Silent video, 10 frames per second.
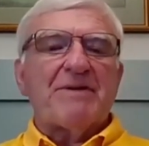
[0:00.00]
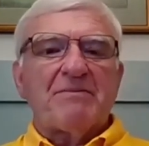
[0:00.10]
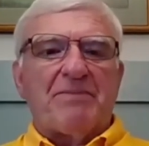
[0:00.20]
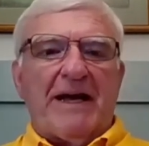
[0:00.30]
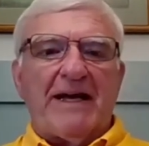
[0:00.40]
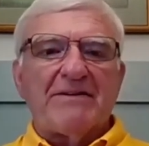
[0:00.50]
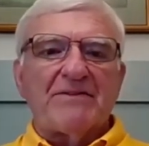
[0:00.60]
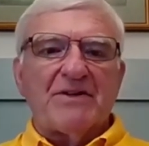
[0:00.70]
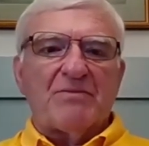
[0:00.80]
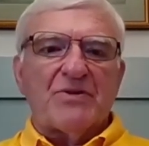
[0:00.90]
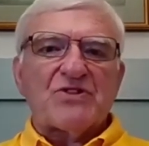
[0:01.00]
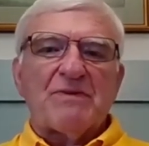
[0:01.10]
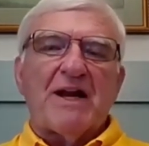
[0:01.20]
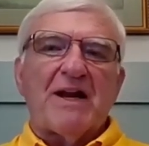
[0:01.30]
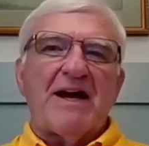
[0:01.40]
But I've been in pain, you know,
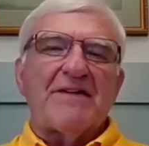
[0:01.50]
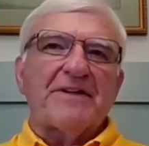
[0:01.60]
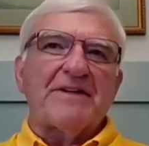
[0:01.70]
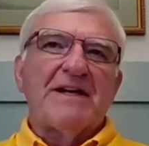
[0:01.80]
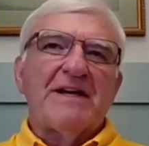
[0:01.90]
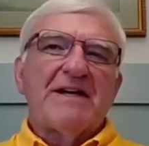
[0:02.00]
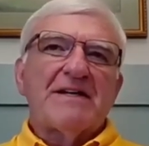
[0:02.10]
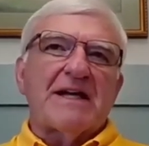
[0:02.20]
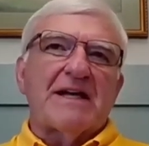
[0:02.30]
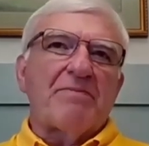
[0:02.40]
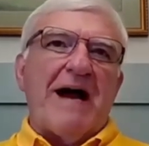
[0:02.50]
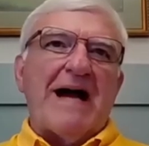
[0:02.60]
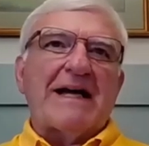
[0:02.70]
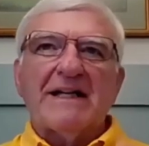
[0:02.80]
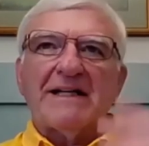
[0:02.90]
most of my life. And so I
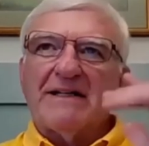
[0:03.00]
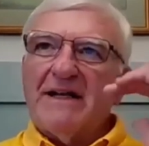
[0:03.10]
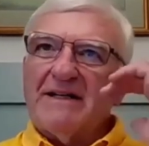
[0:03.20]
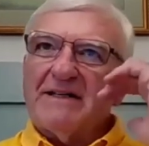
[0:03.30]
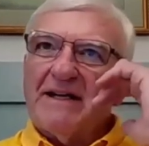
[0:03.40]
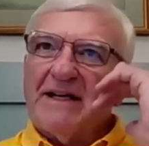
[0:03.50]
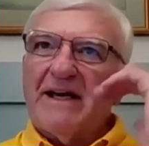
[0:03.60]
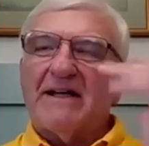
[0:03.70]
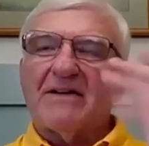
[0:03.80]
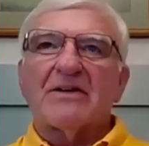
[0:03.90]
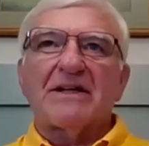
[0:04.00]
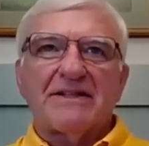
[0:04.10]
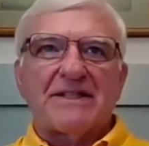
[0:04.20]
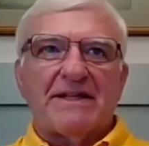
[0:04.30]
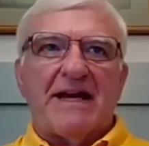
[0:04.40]
look back at it, I kind of
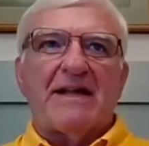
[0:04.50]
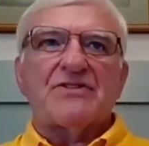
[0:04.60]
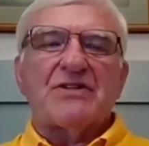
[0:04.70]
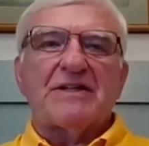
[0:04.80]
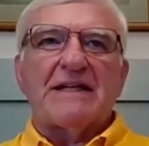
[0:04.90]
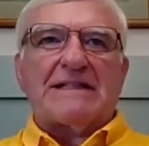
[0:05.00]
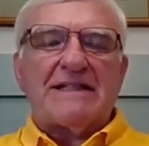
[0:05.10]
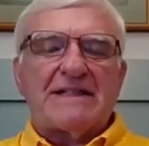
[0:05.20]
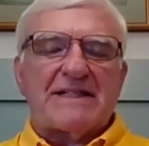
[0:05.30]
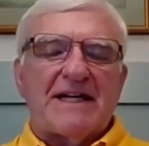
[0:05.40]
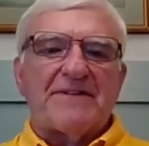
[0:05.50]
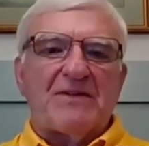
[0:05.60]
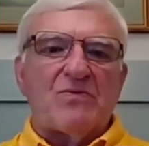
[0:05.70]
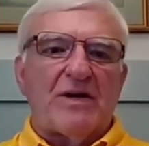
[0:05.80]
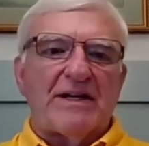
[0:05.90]
look at this analogy. In
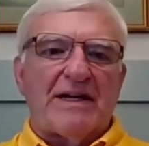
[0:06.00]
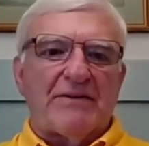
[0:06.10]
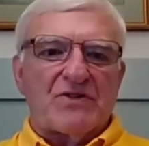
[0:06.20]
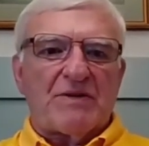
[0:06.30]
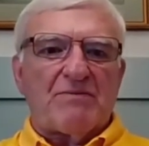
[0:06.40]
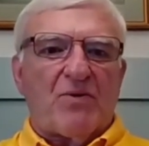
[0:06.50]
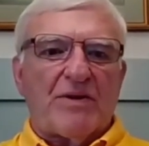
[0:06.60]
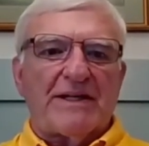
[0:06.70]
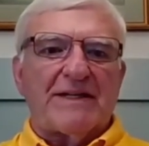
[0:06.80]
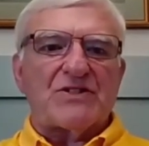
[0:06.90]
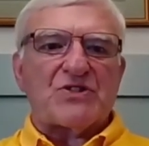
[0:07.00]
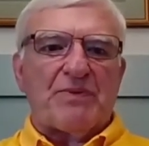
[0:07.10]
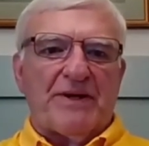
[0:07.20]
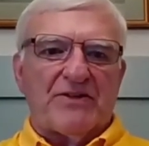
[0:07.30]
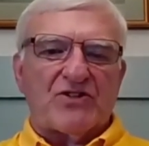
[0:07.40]
1971, I was reborn
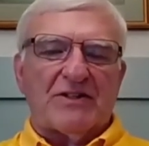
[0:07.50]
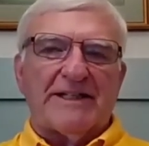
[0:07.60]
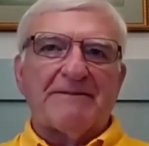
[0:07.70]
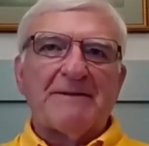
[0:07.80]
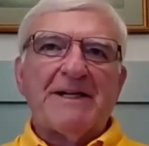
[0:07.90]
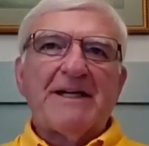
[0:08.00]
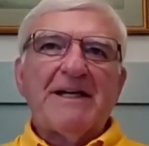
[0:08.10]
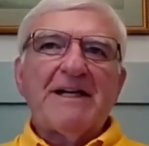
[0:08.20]
again spiritually.